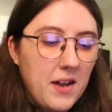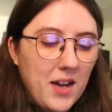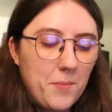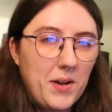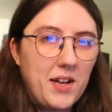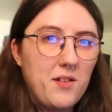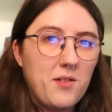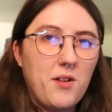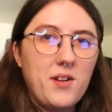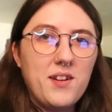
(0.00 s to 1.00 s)
I'm going to get
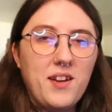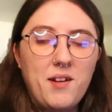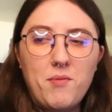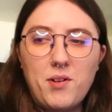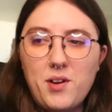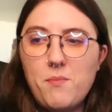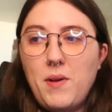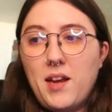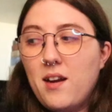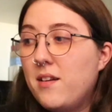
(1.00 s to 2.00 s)
started, and we're going to
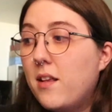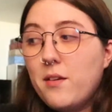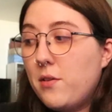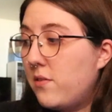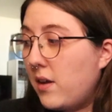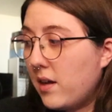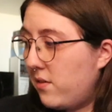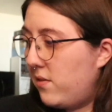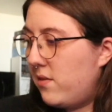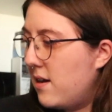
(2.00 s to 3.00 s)
make another
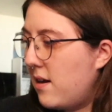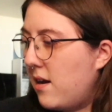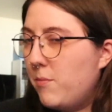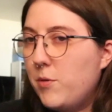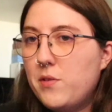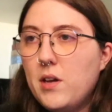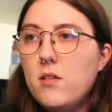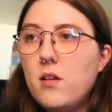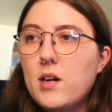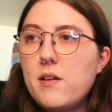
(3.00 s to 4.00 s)
6. We'll see how
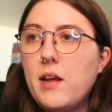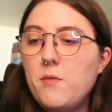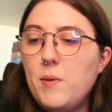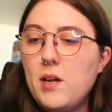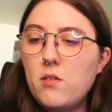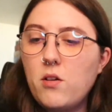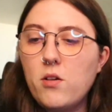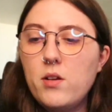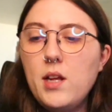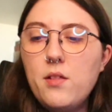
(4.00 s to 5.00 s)
long it takes me. It's
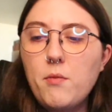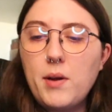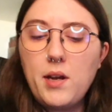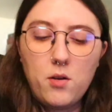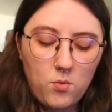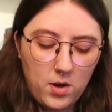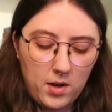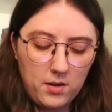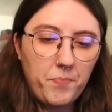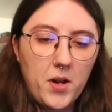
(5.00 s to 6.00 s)
currently
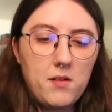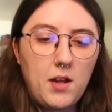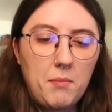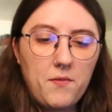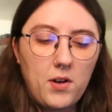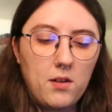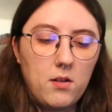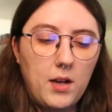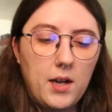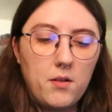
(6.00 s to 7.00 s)
3:01. That didn't take me very
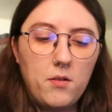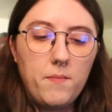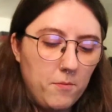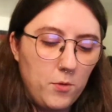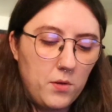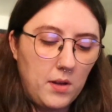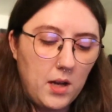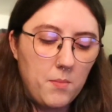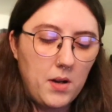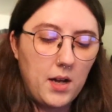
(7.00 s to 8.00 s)
long at all. We'll see
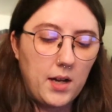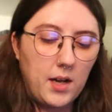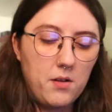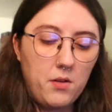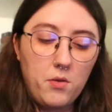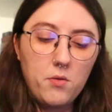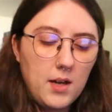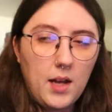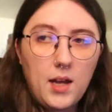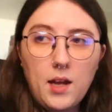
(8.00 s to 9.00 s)
how many I can do
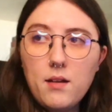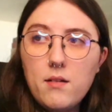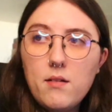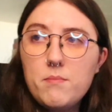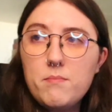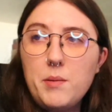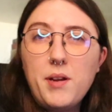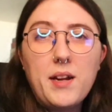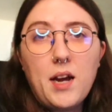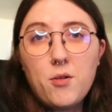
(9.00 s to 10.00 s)
in maybe
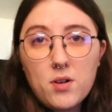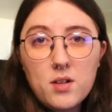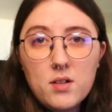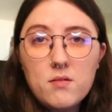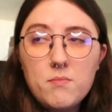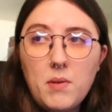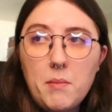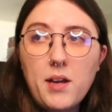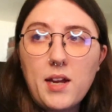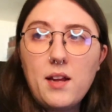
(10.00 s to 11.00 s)
an hour. Maybe
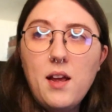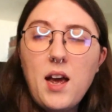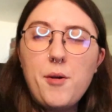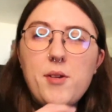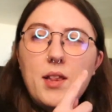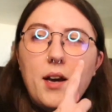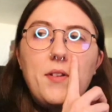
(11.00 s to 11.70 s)
I can. I would love to